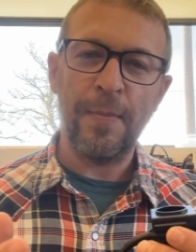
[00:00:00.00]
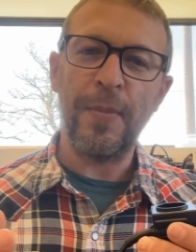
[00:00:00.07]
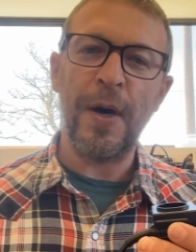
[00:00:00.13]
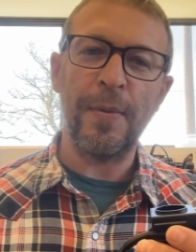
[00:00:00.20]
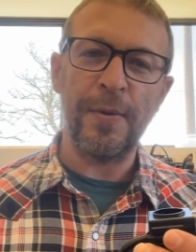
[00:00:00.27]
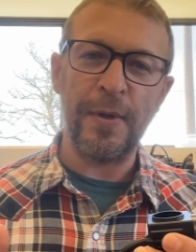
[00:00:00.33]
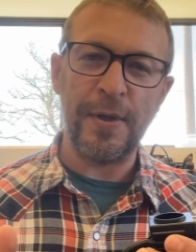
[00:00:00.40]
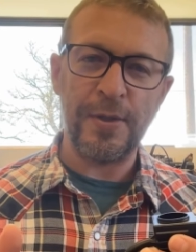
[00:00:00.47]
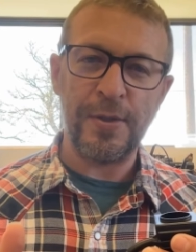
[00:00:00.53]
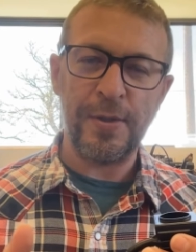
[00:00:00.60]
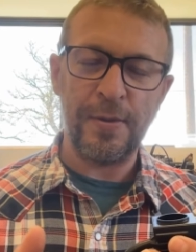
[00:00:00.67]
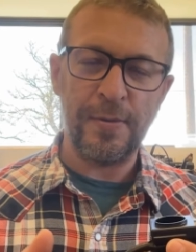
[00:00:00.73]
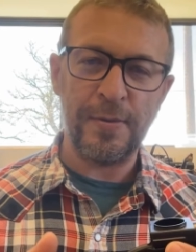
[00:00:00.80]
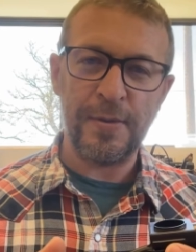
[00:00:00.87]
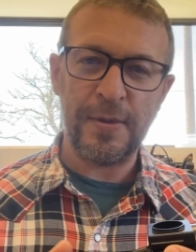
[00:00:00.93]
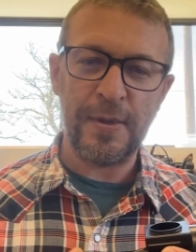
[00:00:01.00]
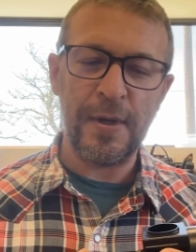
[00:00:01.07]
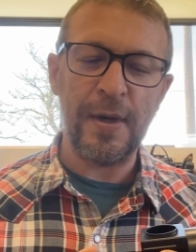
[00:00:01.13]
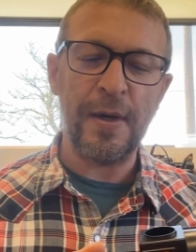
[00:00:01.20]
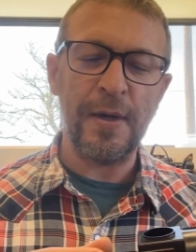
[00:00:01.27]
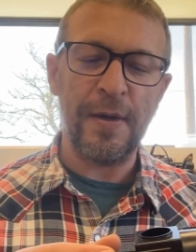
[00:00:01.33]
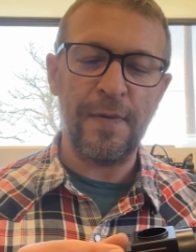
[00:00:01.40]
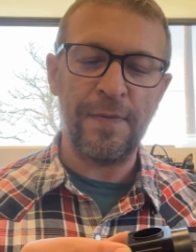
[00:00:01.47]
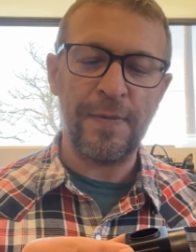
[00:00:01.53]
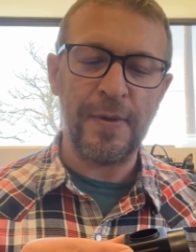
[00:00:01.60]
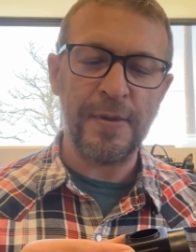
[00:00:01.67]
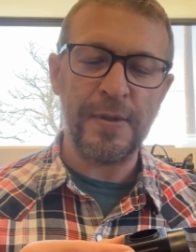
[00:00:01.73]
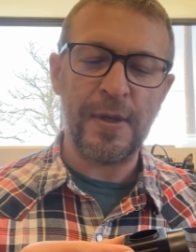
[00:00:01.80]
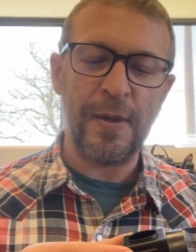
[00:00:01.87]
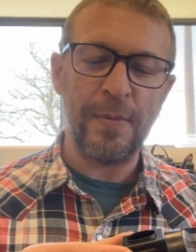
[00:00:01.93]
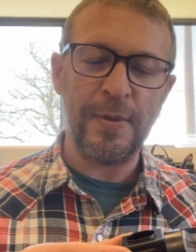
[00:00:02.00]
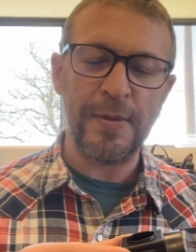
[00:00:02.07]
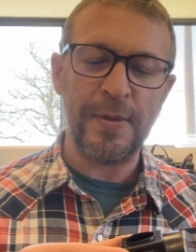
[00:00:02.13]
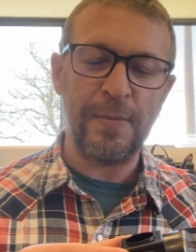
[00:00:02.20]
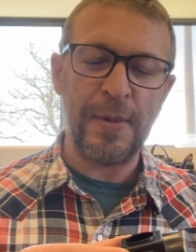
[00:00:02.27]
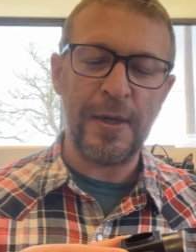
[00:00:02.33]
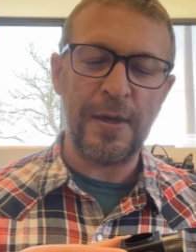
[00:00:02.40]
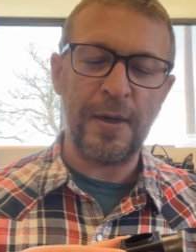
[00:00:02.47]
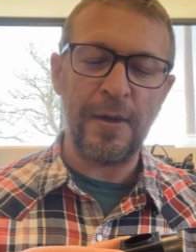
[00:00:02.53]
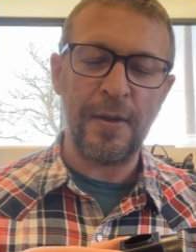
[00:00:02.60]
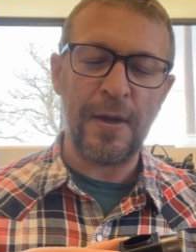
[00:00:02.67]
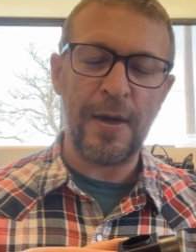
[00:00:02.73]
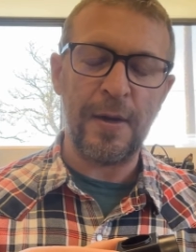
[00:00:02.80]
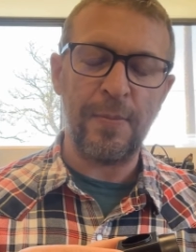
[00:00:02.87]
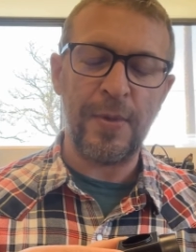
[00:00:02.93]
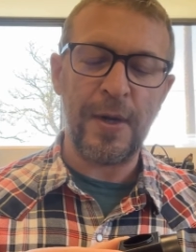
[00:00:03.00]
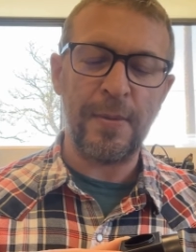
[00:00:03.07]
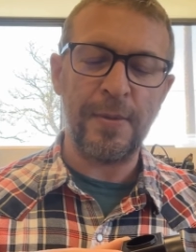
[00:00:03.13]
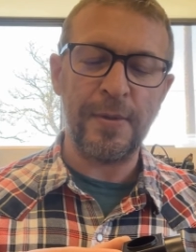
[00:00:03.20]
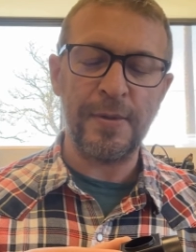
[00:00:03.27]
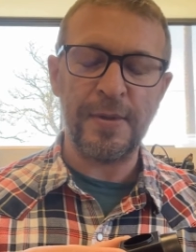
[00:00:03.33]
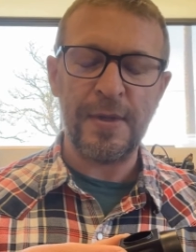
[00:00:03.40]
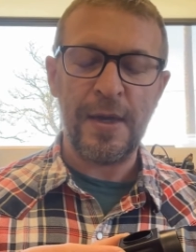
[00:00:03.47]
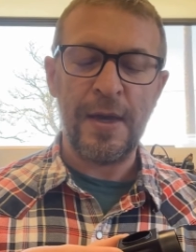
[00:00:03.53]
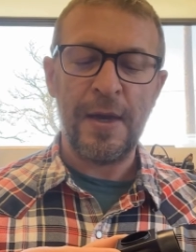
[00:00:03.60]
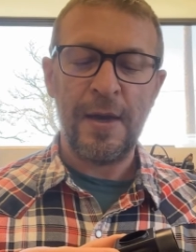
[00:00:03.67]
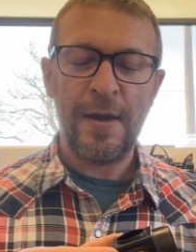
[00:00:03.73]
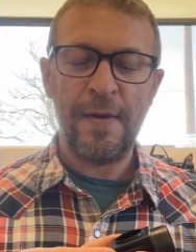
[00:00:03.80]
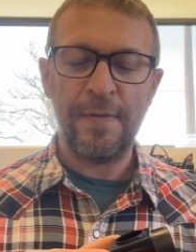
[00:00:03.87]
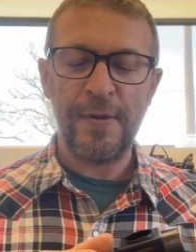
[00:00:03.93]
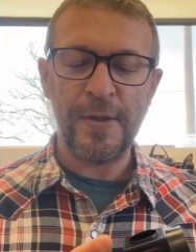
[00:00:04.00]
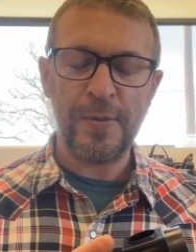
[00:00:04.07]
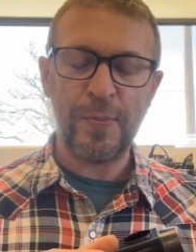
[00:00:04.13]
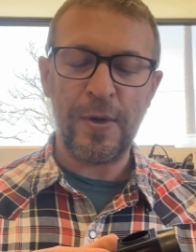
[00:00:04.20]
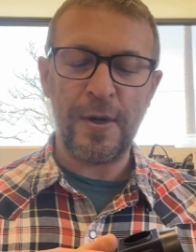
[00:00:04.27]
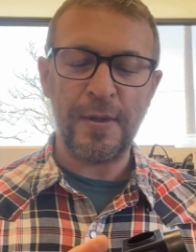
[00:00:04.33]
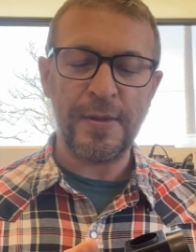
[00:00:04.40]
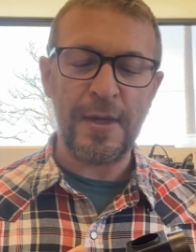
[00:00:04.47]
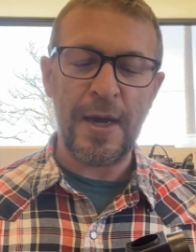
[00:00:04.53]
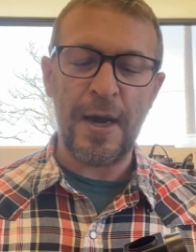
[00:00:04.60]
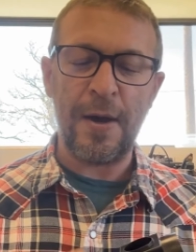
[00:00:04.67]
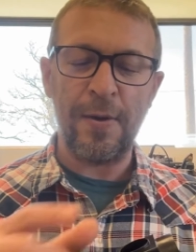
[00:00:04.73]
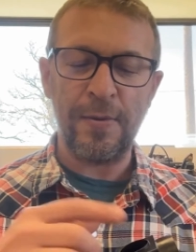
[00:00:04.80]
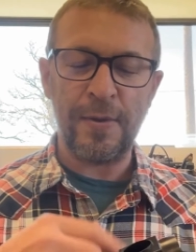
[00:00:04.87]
bubble issues. If the skimmer is emitting a lot of bubbles, if this part's out,